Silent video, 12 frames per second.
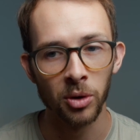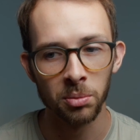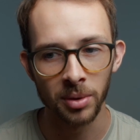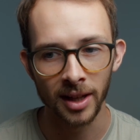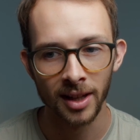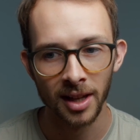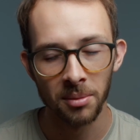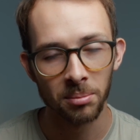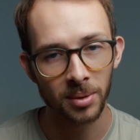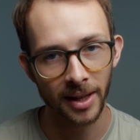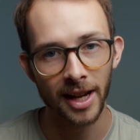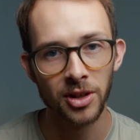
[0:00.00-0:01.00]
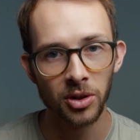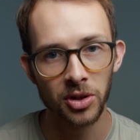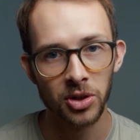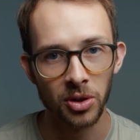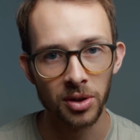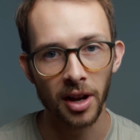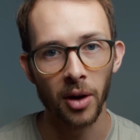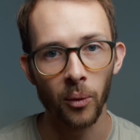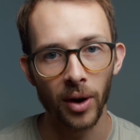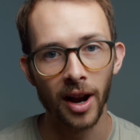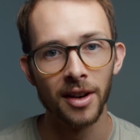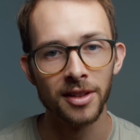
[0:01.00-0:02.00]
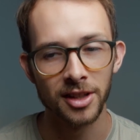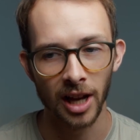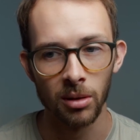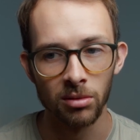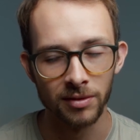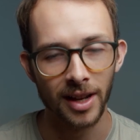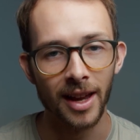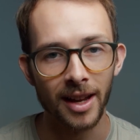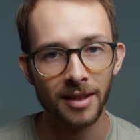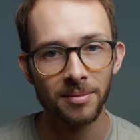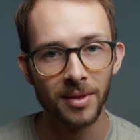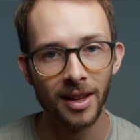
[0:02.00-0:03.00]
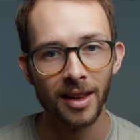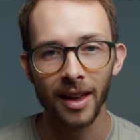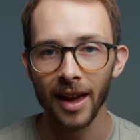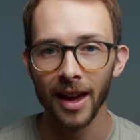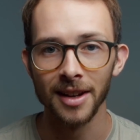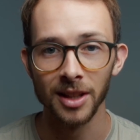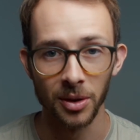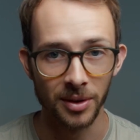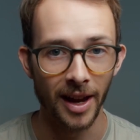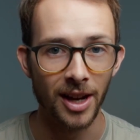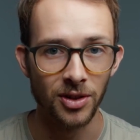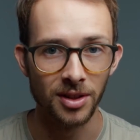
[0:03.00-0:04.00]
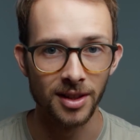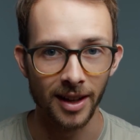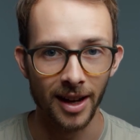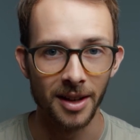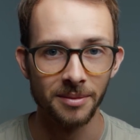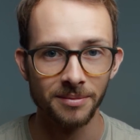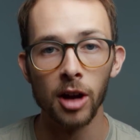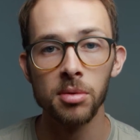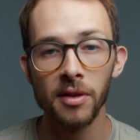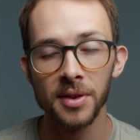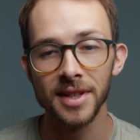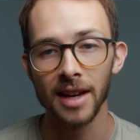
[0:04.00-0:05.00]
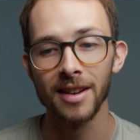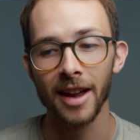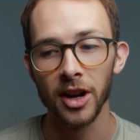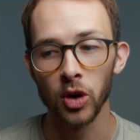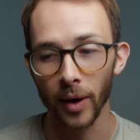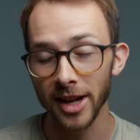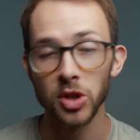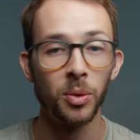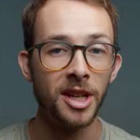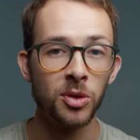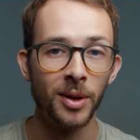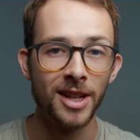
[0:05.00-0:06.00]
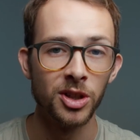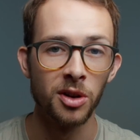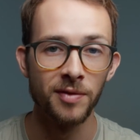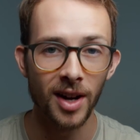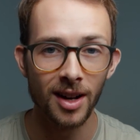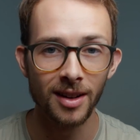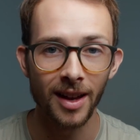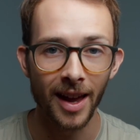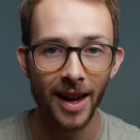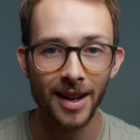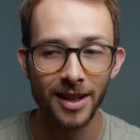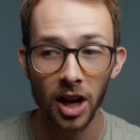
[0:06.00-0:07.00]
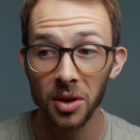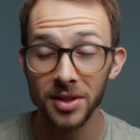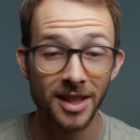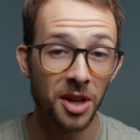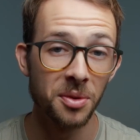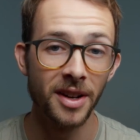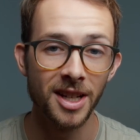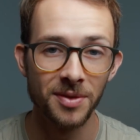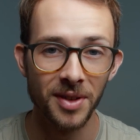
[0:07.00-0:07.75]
would be plan your shoot around the time of day and location scout. I hope everyone's had a great 2020 so far, and I'll see you in the next